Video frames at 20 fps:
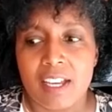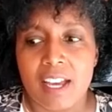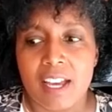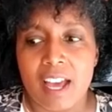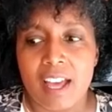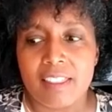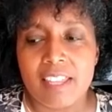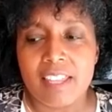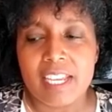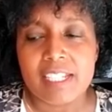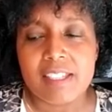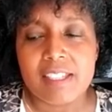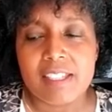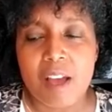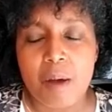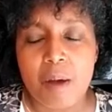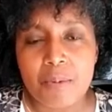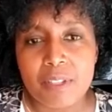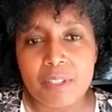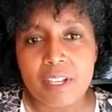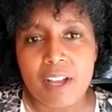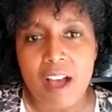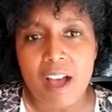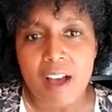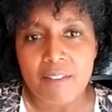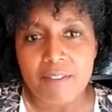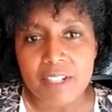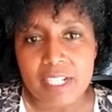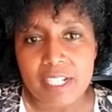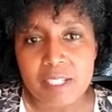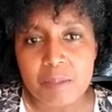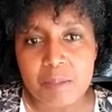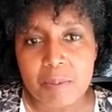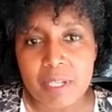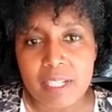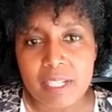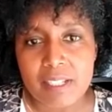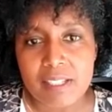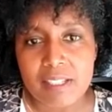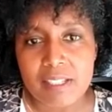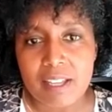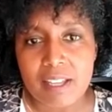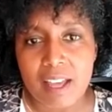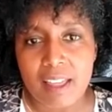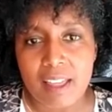I think it's helped with the confidence piece.